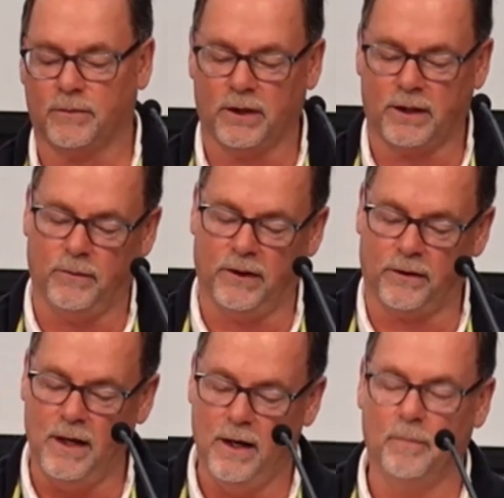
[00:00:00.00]
working with
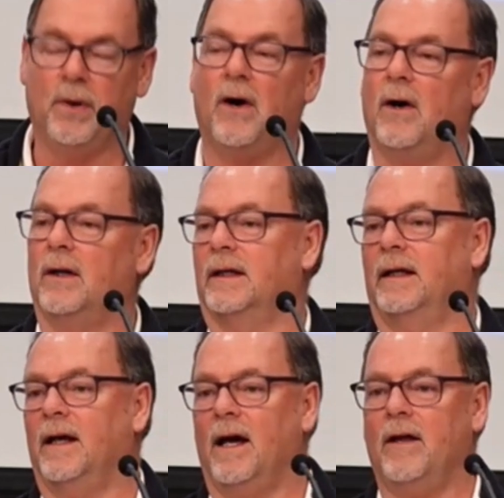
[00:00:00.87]
Paul
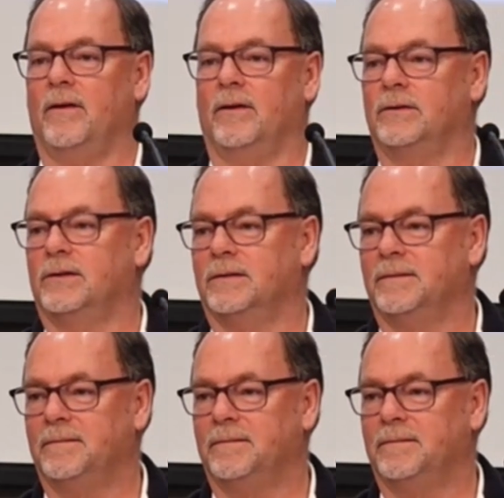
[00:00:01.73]
and others.